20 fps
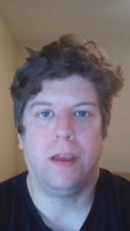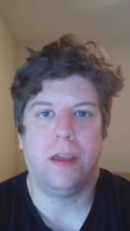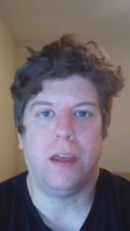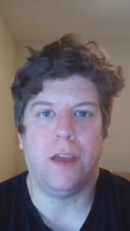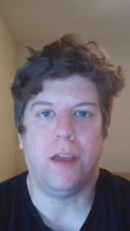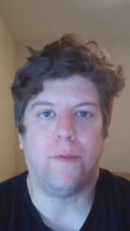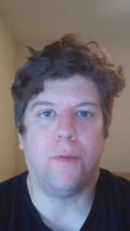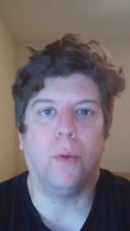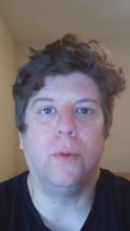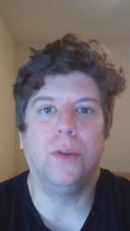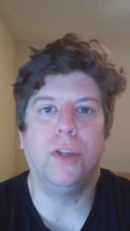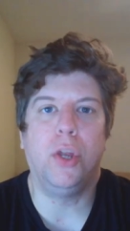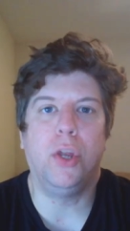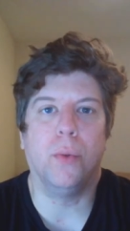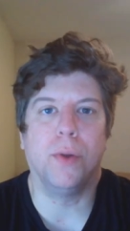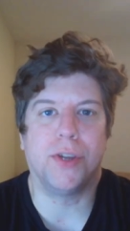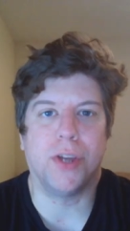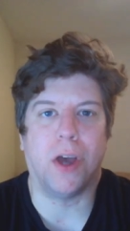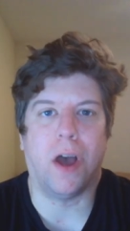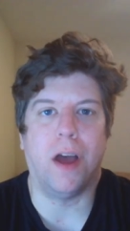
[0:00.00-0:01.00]
If only you
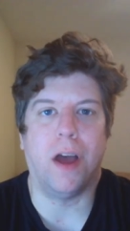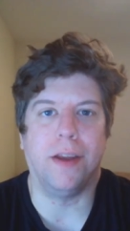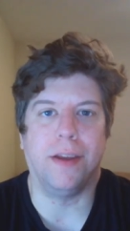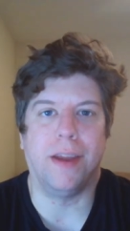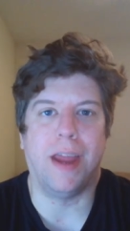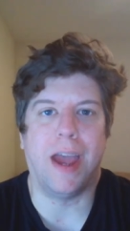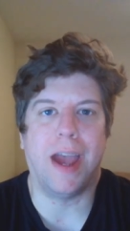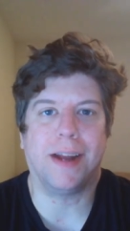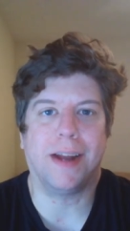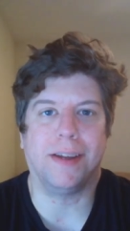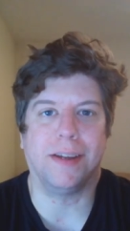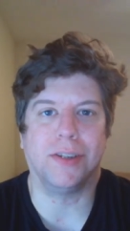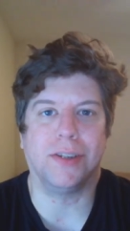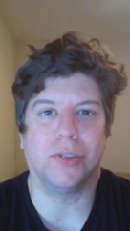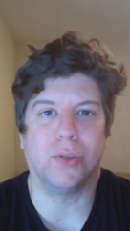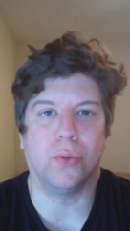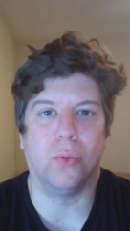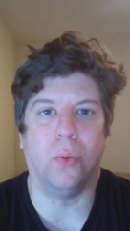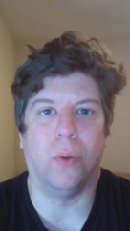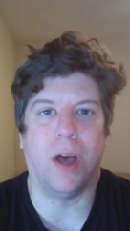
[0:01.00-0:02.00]
were taught in acting
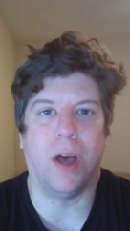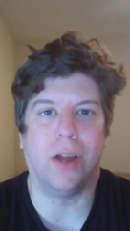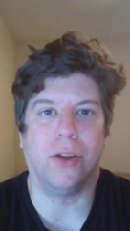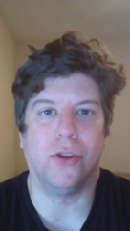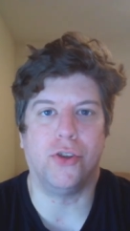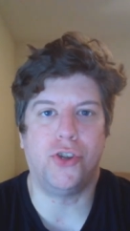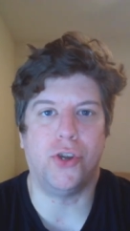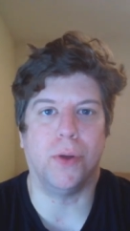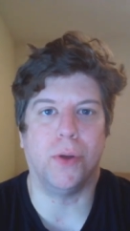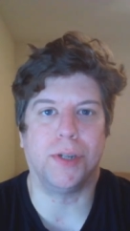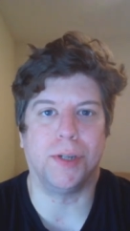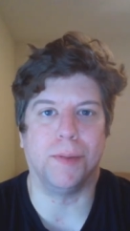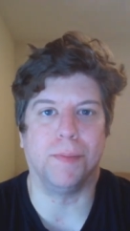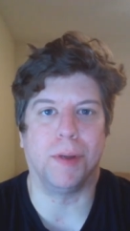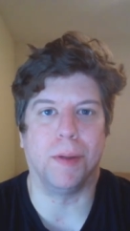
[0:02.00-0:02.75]
school how to show some